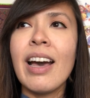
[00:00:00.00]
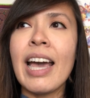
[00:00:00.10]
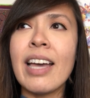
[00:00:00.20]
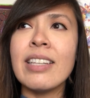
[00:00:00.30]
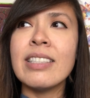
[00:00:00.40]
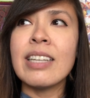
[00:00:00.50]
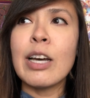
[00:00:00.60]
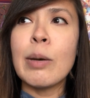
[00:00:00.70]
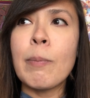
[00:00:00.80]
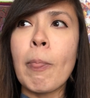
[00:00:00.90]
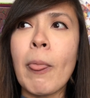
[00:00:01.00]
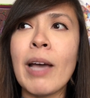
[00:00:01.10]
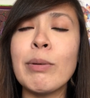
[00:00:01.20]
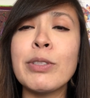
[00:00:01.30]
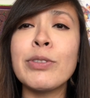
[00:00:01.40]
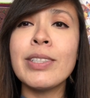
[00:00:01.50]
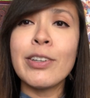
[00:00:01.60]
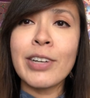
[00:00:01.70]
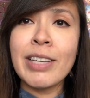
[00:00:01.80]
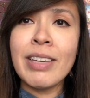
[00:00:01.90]
And I was really
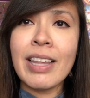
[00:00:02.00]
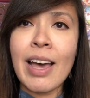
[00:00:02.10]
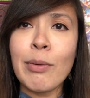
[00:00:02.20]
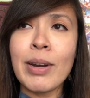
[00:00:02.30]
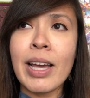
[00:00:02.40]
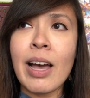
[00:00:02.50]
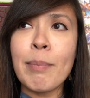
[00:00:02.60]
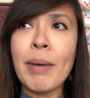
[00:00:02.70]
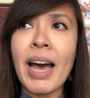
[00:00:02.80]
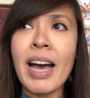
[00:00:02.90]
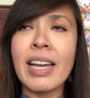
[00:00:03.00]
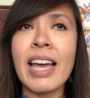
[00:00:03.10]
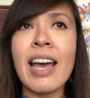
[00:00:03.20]
craving that when I got back,